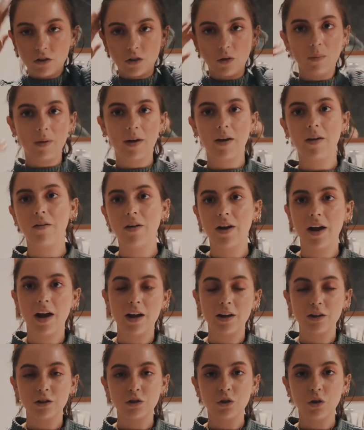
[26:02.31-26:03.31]

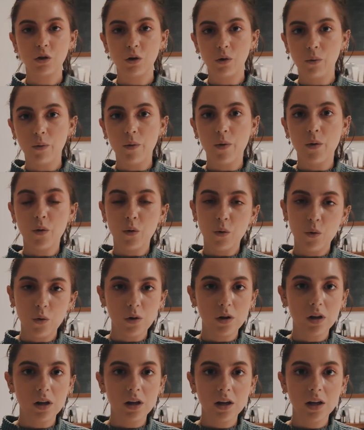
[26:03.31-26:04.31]
superior to
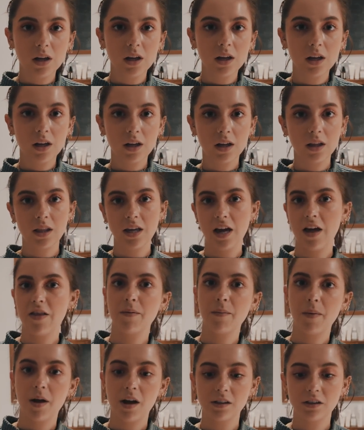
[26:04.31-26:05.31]
all the
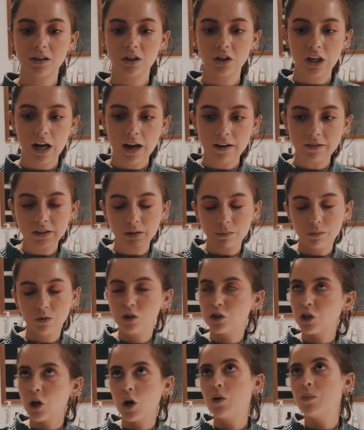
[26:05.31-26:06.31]
other master chefs. I'm
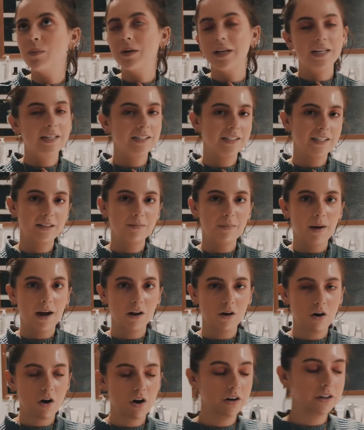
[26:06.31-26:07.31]
so pleased he's
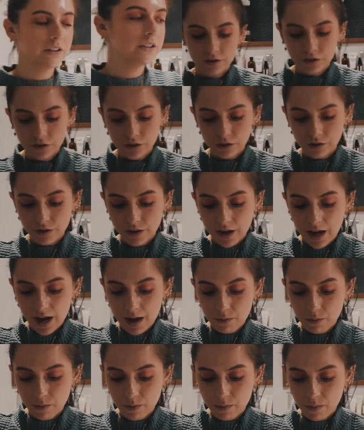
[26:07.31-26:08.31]
back on. So
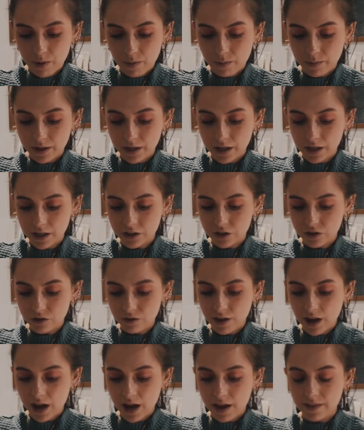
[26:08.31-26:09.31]
yeah, we're probably going to
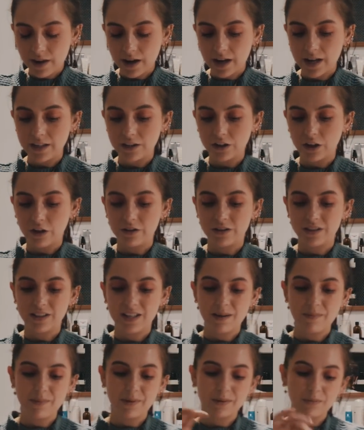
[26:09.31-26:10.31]
do that and then I need to go to
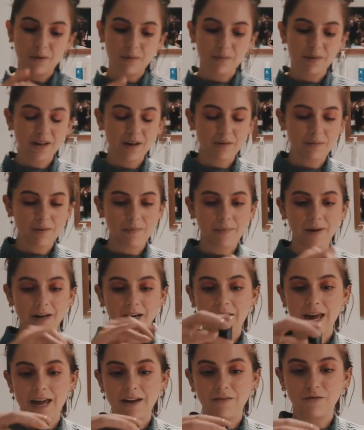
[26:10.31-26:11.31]
sleep. It's probably going to be a
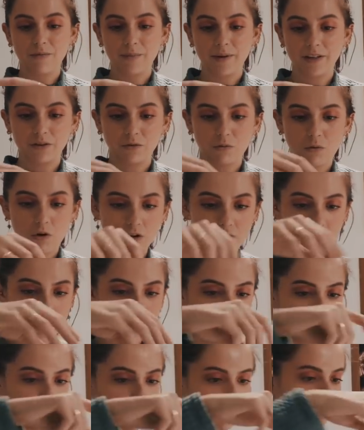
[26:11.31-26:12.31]
bit late for me to watch
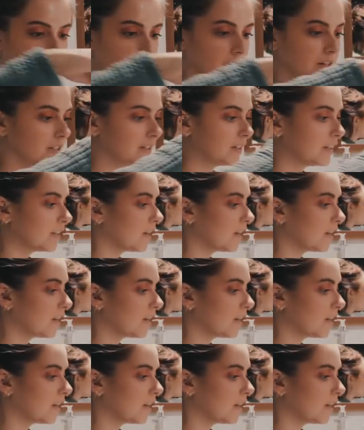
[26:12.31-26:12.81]
it to be honest